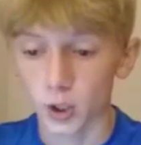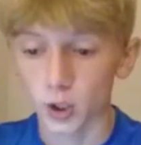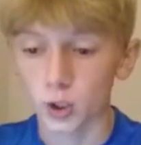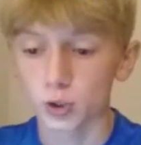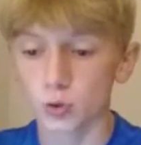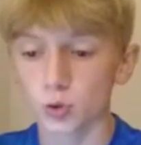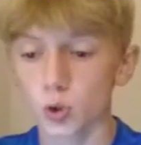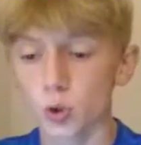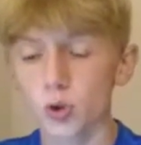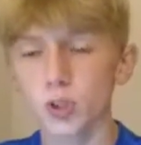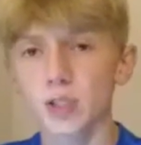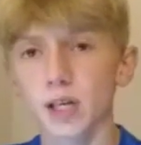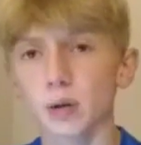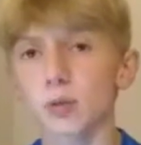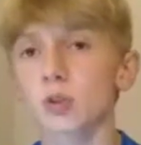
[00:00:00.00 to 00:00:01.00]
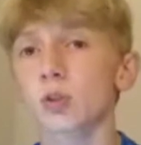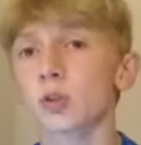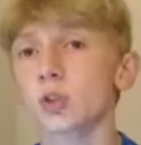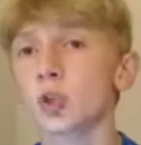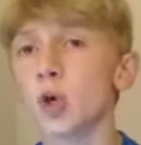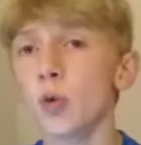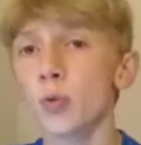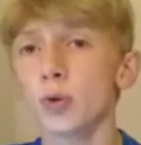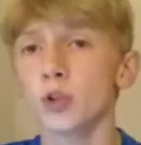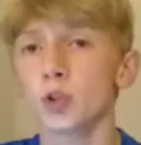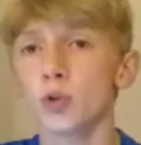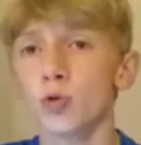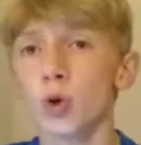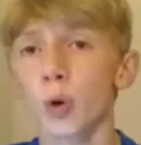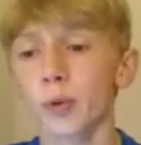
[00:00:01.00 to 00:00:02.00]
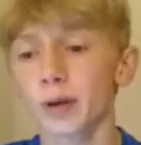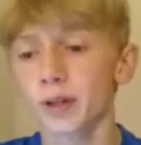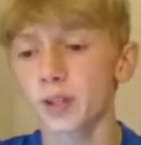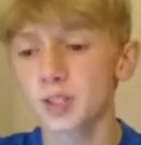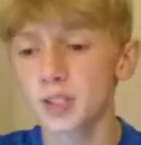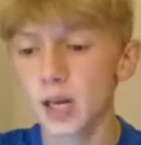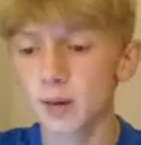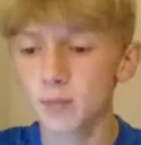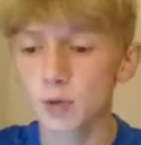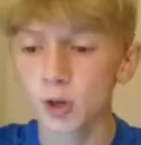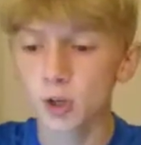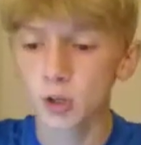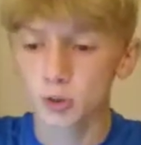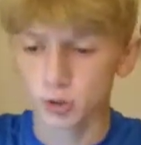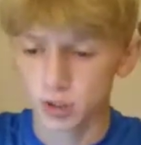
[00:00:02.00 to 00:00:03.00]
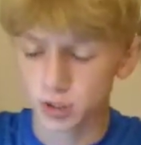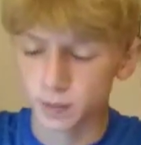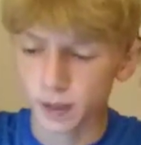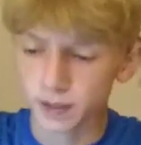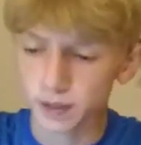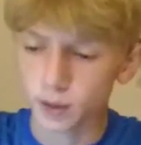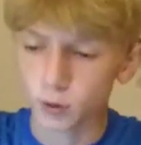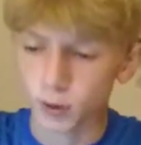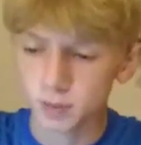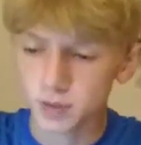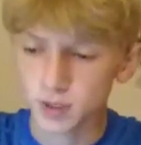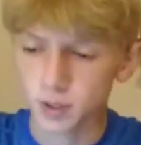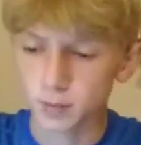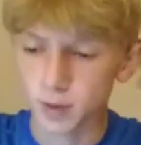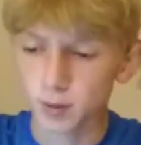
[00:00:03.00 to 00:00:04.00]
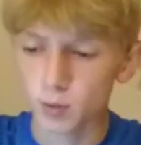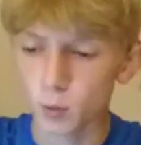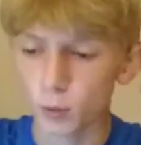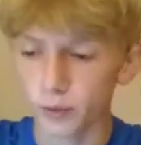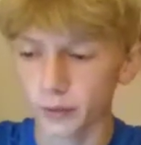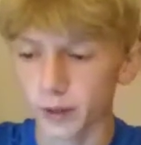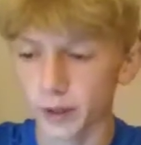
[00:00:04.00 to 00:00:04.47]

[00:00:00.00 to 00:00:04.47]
So Georgia Tech was 2-2 going into this game, so I expected Clemson to maybe win